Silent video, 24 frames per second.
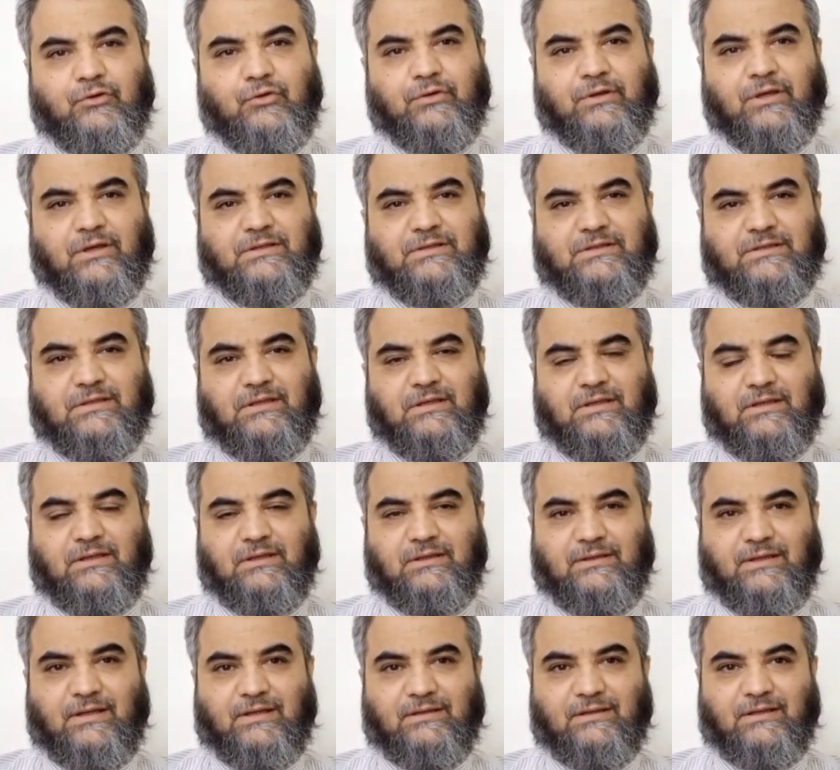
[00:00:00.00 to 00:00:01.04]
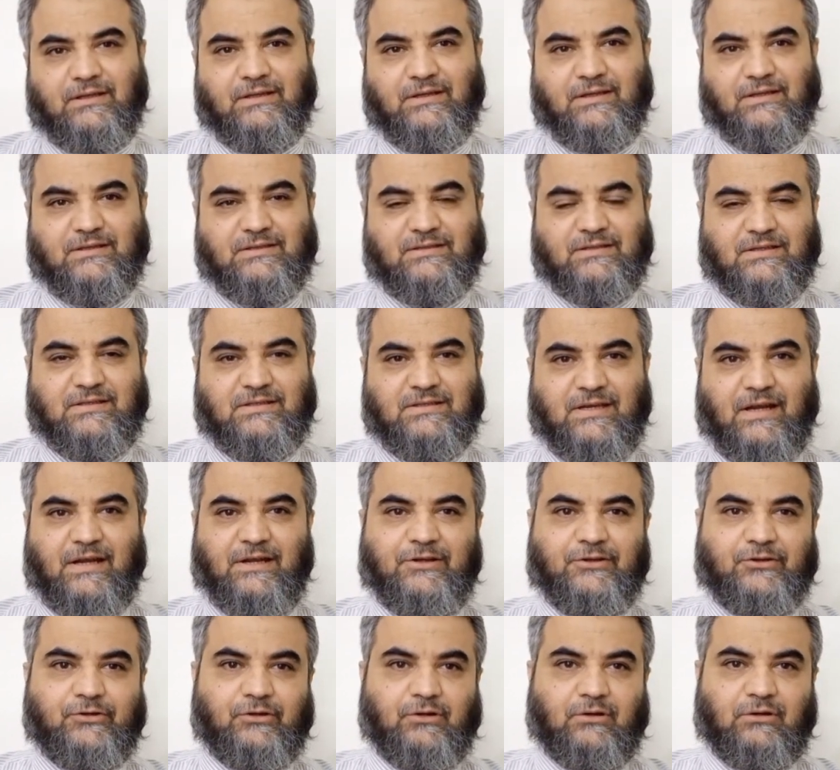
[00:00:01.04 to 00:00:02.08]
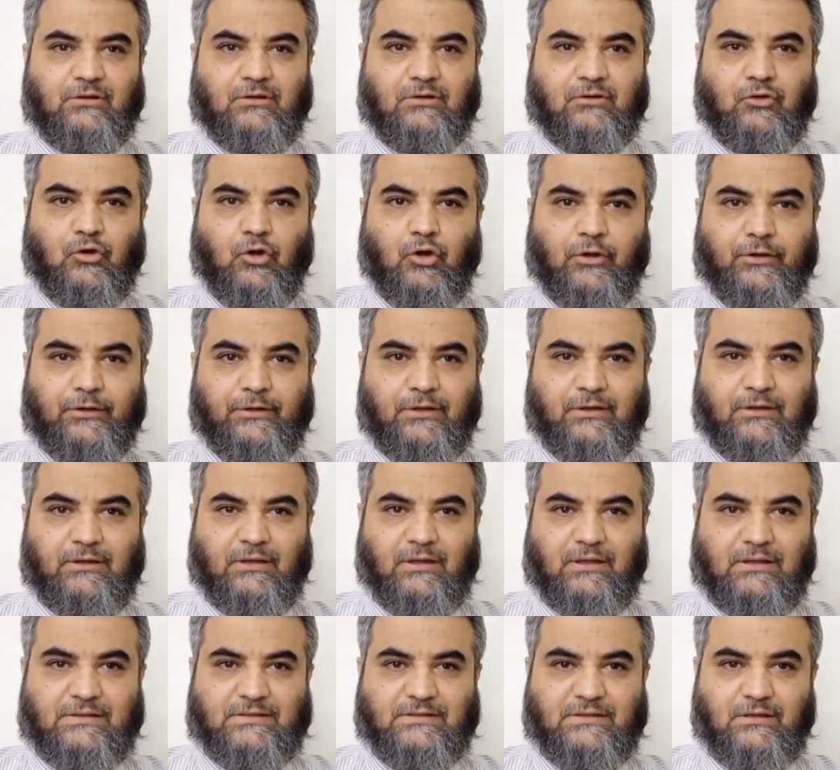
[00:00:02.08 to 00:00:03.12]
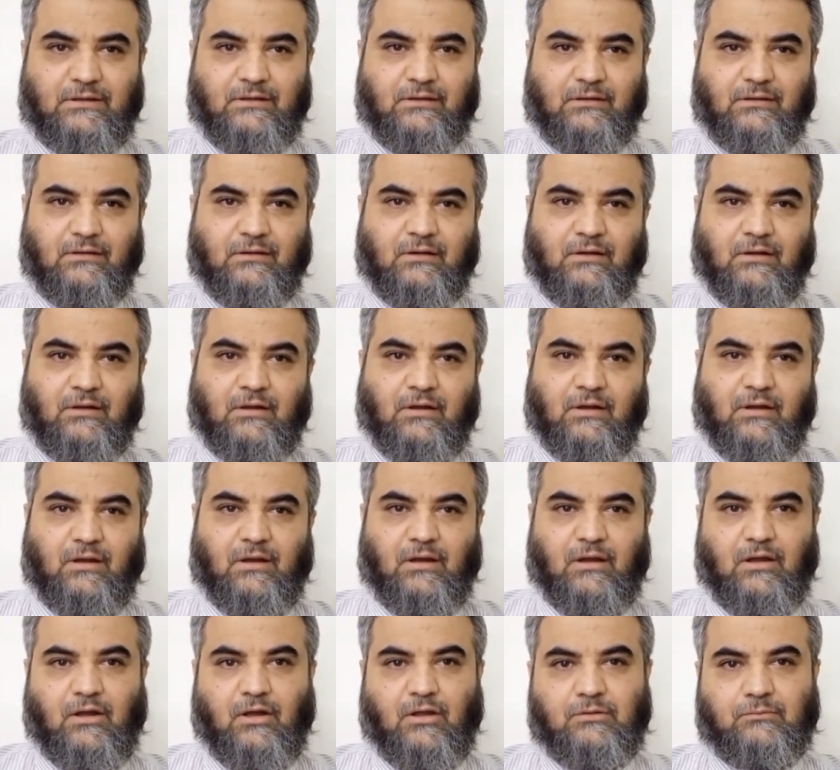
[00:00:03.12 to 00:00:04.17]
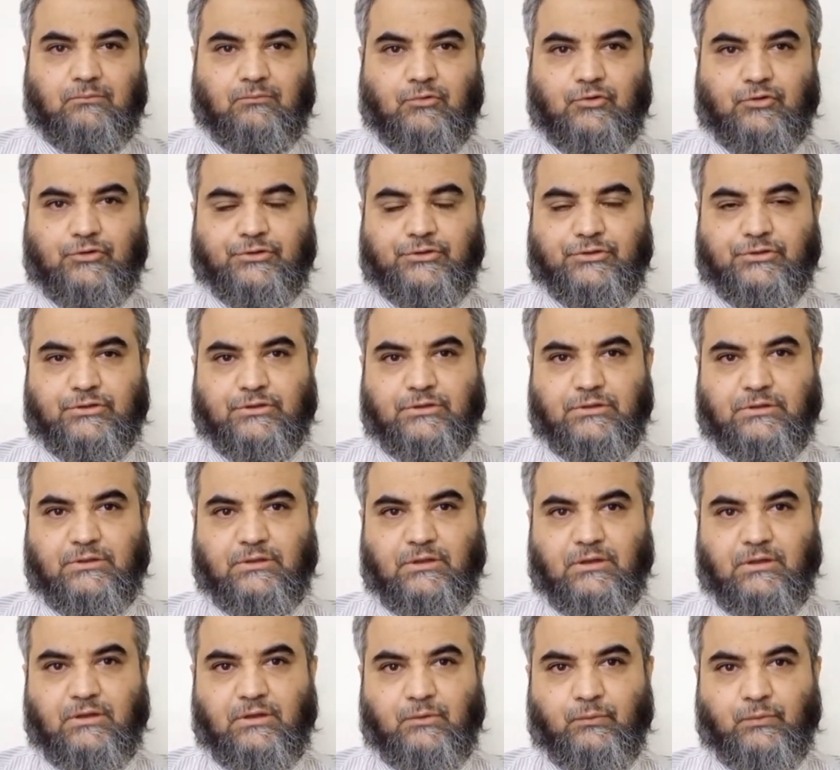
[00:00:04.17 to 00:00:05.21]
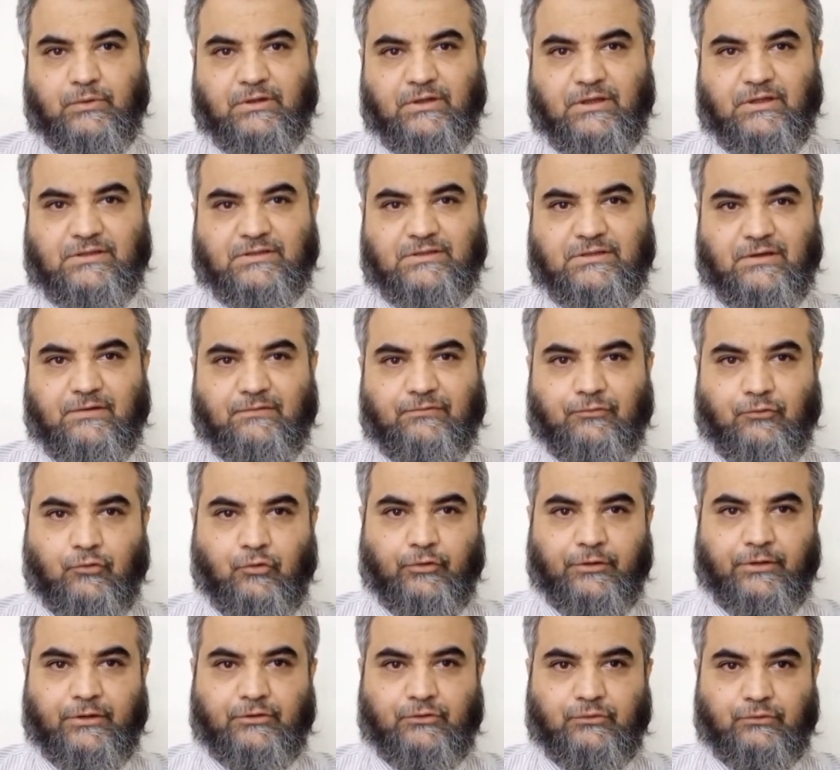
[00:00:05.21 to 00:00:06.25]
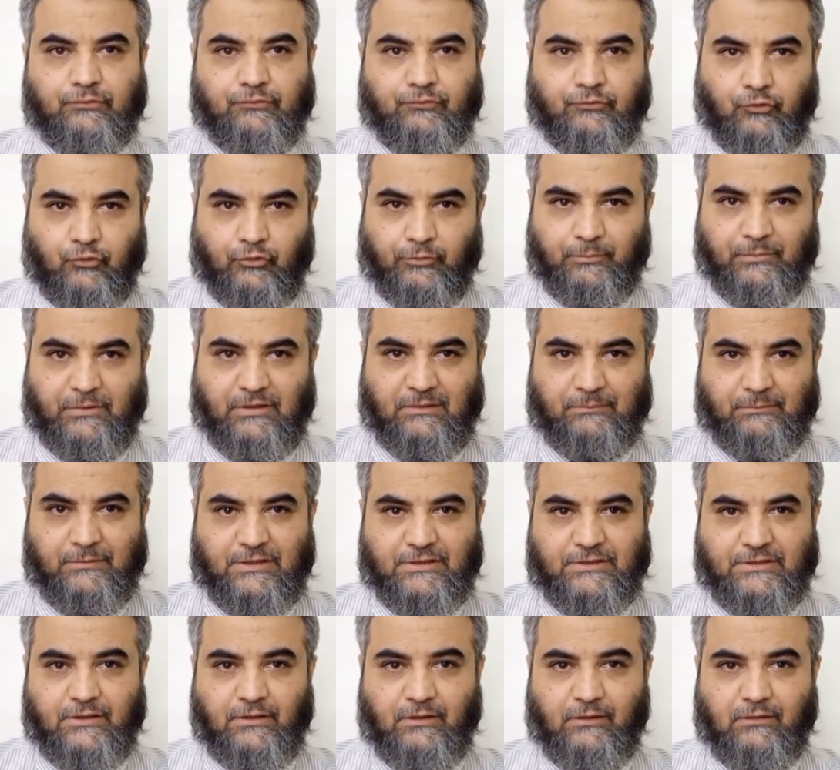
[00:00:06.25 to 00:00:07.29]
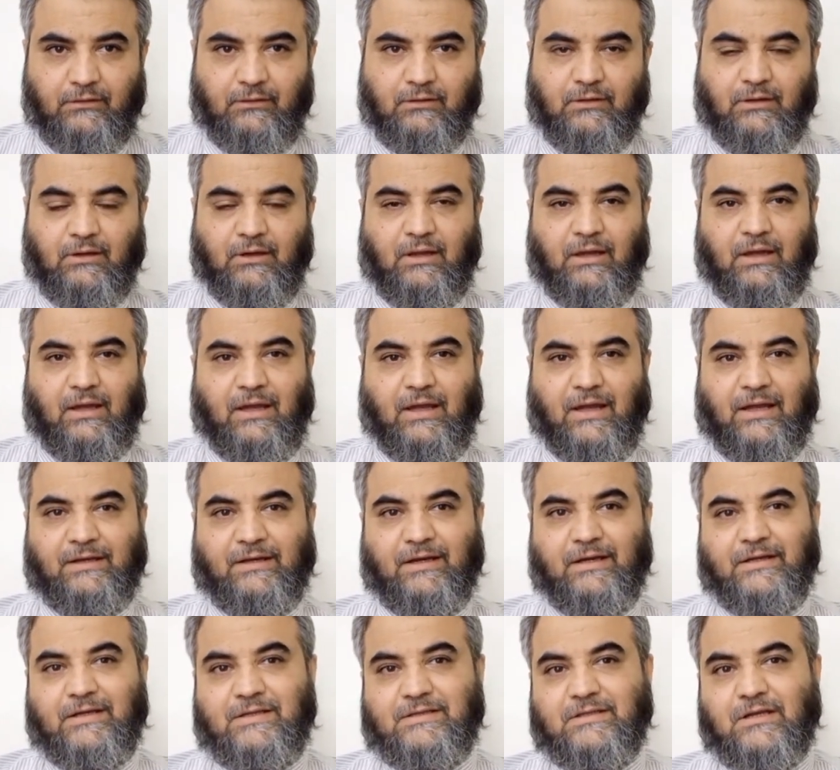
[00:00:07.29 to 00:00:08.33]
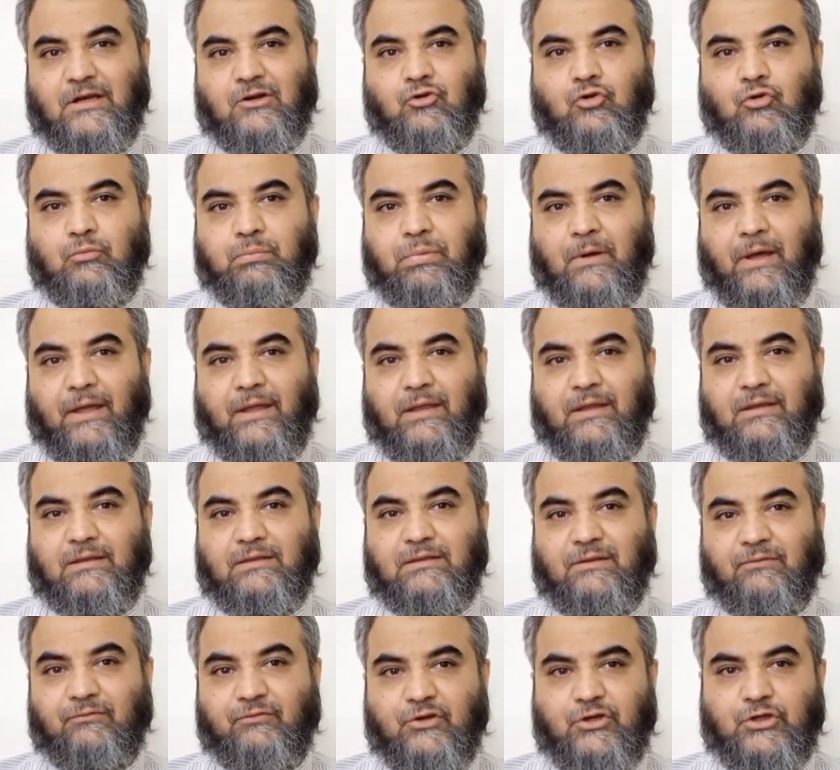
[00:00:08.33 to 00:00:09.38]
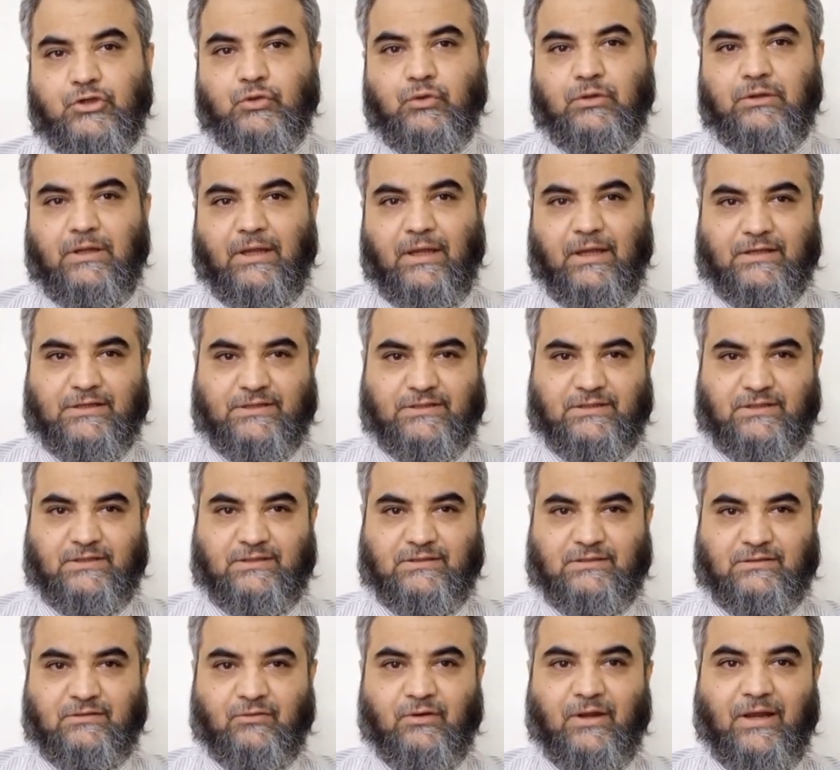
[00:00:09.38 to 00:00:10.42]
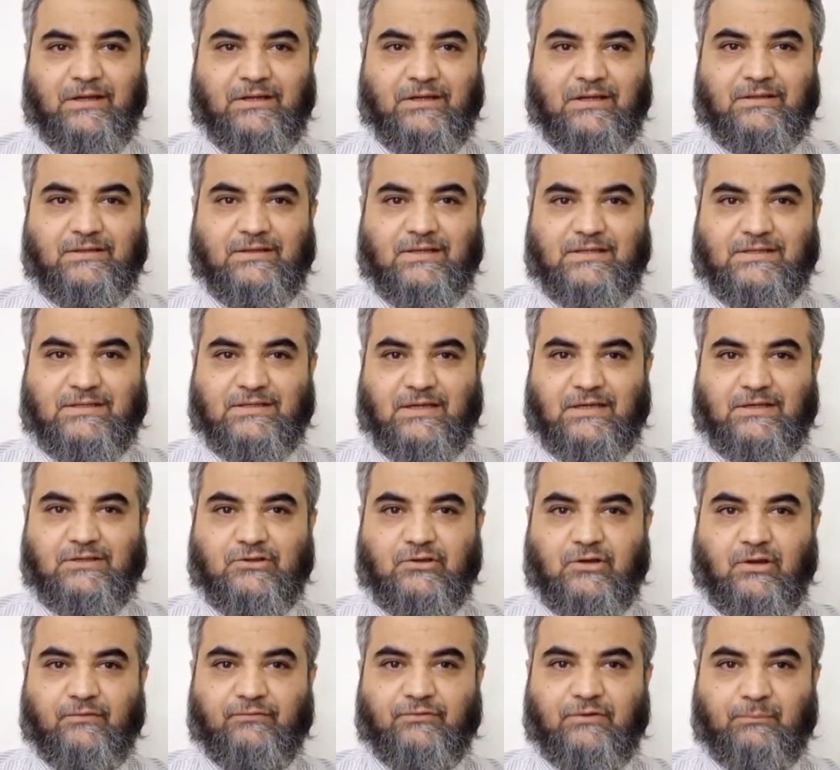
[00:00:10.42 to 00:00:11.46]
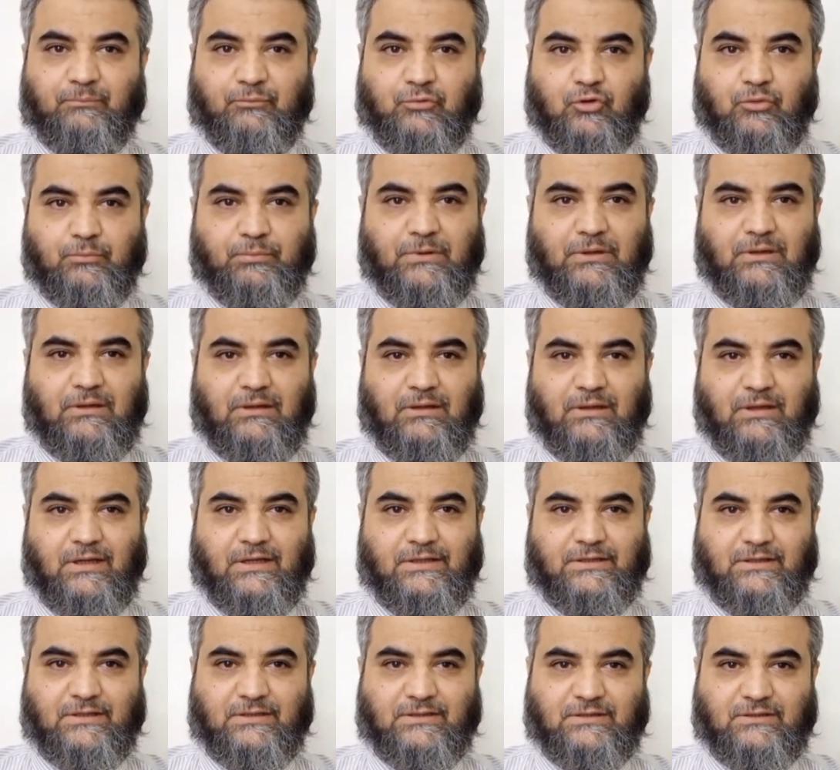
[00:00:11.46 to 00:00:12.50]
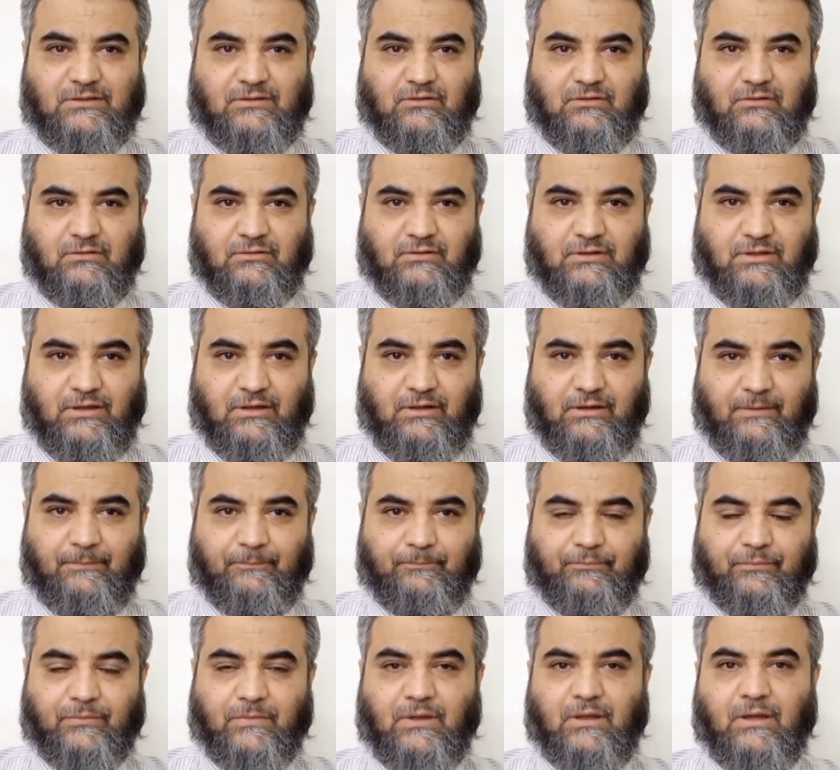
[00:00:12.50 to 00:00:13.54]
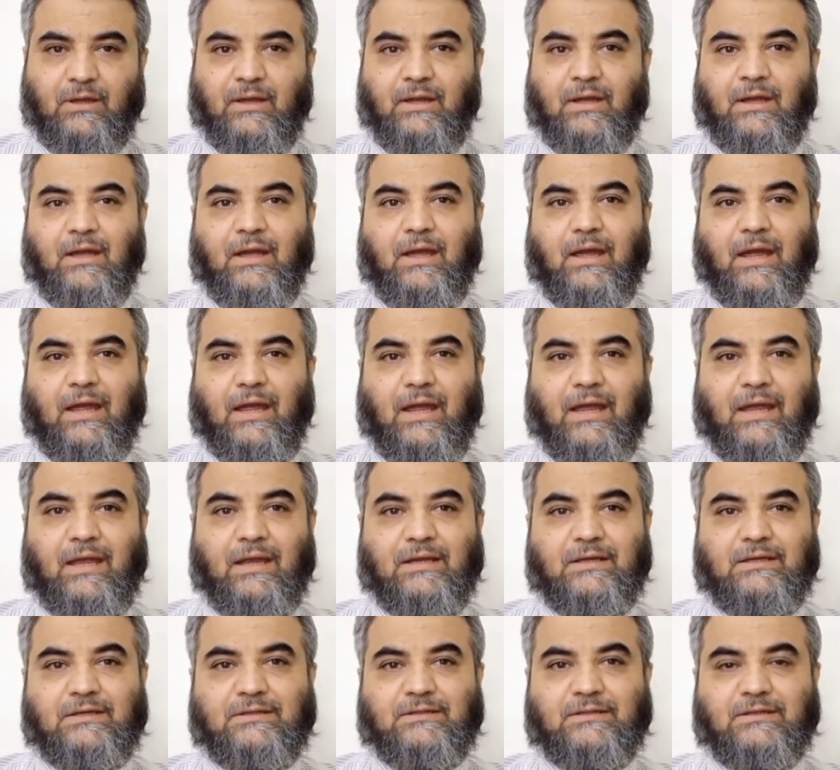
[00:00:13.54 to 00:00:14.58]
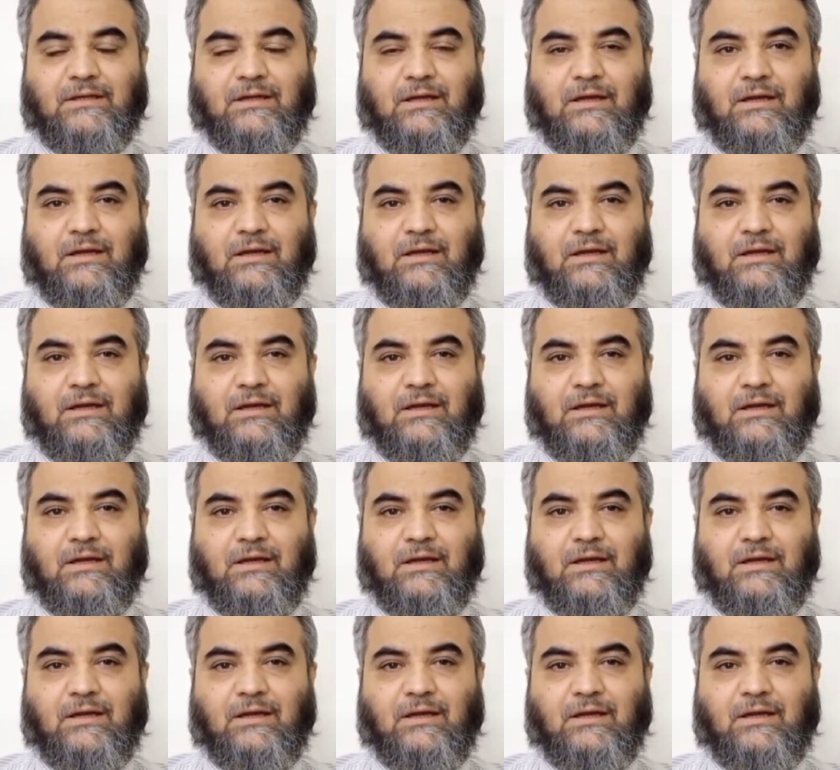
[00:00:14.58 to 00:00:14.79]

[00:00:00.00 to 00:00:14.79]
you can see that there is a central corneal ulcer, almost we can say 4 into 4 millimeter. And it is occupying the visual axis right in the center of the pupil. It is there, and